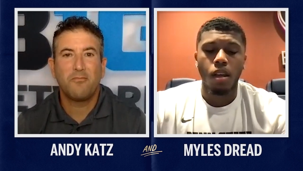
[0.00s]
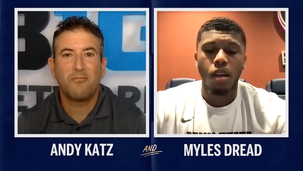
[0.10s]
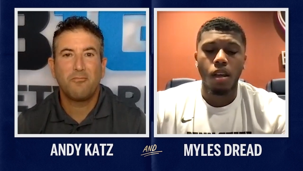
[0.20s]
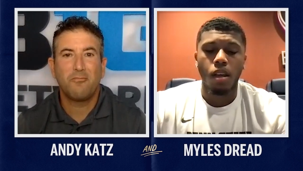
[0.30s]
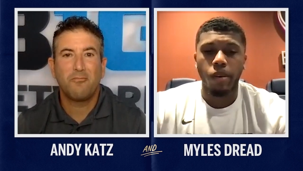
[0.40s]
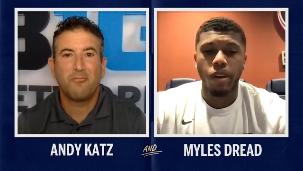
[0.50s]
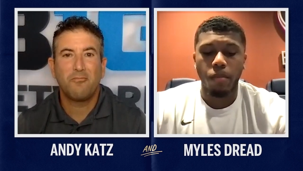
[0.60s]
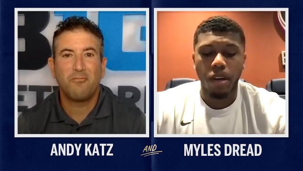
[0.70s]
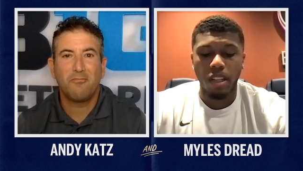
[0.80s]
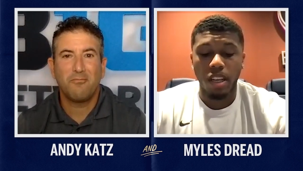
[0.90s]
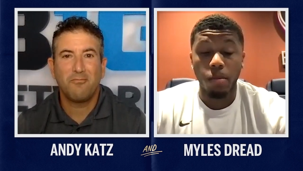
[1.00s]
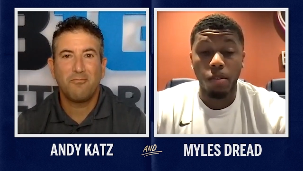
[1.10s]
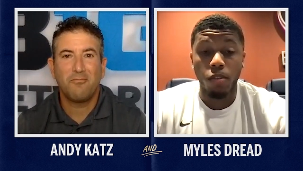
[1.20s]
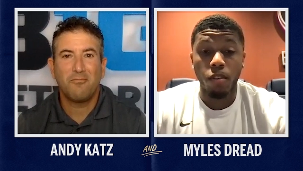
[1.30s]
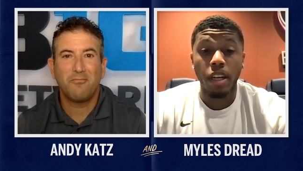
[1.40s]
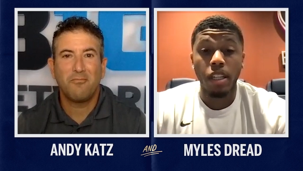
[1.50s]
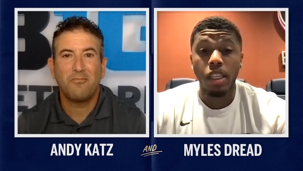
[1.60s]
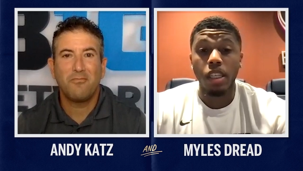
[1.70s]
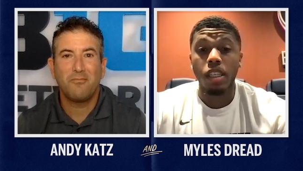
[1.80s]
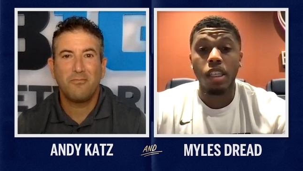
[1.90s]
Speaker 1: Young man by the name of Greg
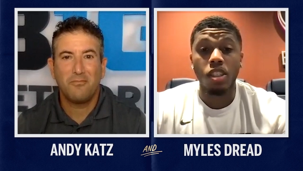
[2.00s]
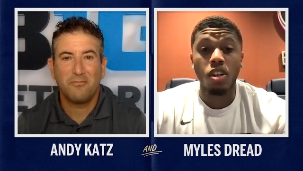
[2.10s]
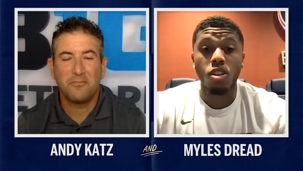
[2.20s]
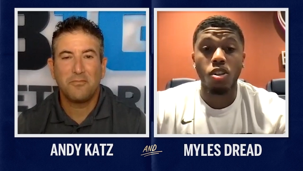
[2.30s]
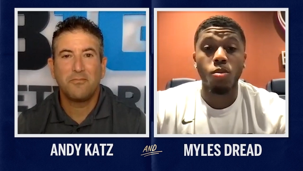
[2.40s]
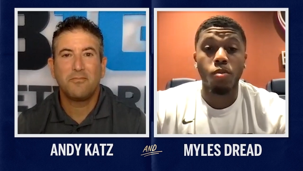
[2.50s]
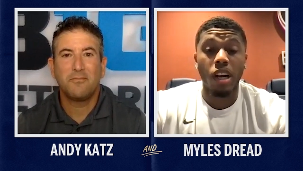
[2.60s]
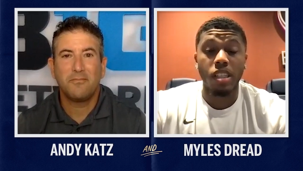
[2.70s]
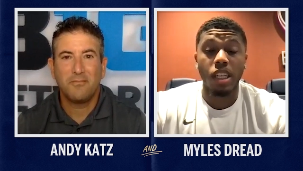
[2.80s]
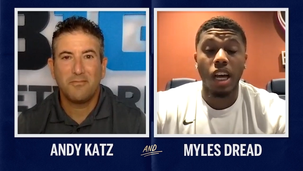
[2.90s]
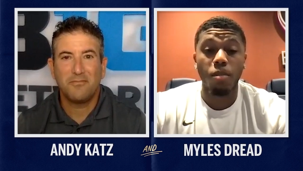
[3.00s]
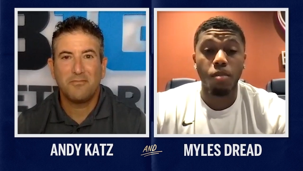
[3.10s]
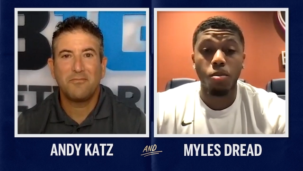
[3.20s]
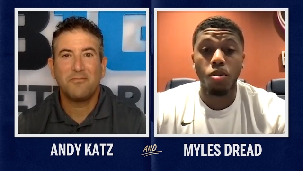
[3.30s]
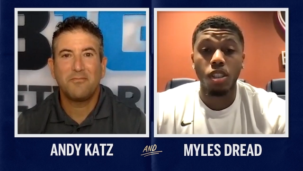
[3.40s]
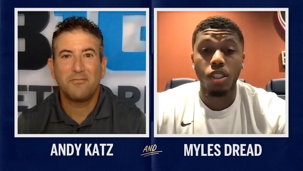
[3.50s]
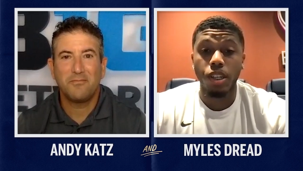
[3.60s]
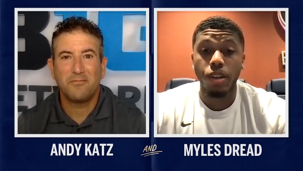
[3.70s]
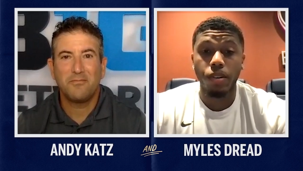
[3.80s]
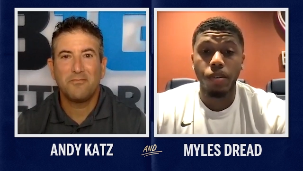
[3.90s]
Lee is going to surprise a lot of people this
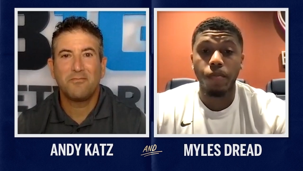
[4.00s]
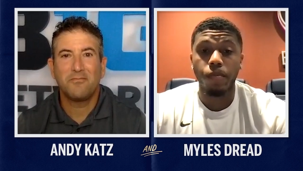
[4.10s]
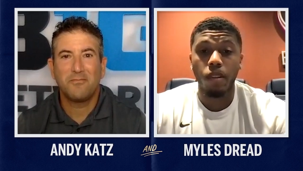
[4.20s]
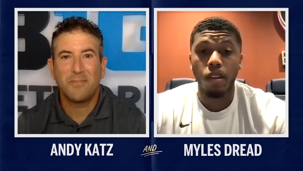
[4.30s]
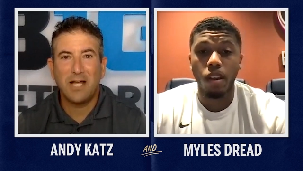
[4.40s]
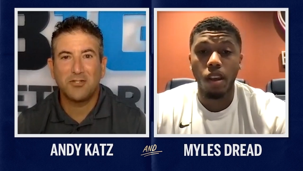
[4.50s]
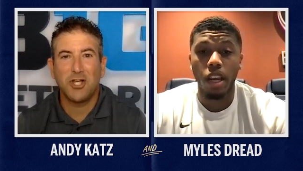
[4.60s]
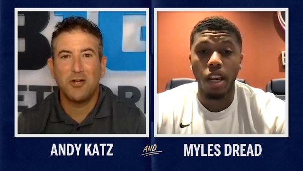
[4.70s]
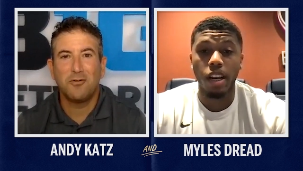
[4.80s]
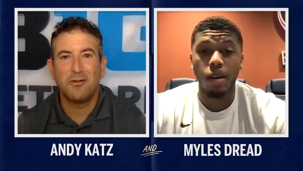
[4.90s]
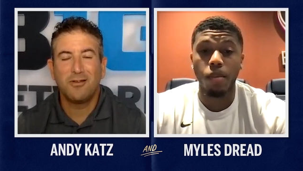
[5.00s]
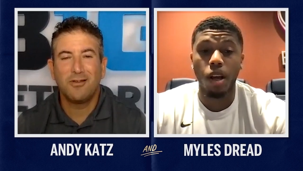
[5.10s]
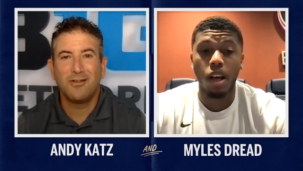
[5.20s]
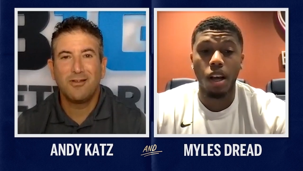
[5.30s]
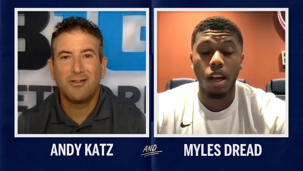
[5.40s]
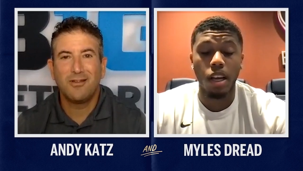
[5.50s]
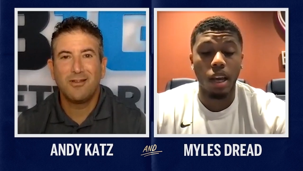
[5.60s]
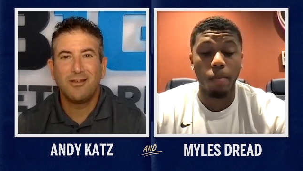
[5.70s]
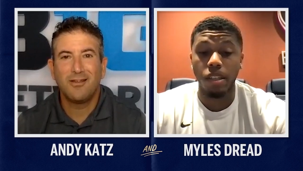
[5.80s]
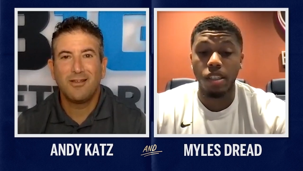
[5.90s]
year. How so?
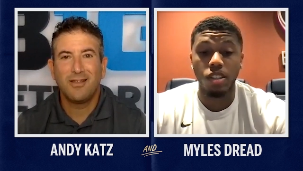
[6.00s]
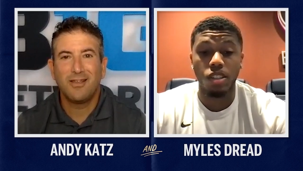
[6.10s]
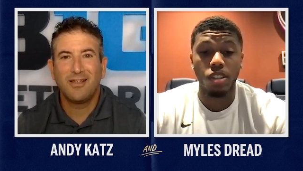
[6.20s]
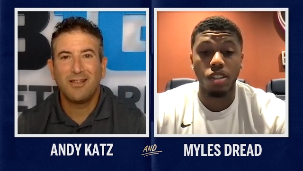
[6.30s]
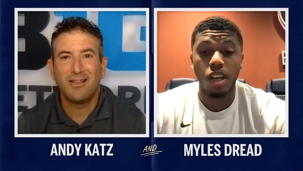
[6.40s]
I mean, he's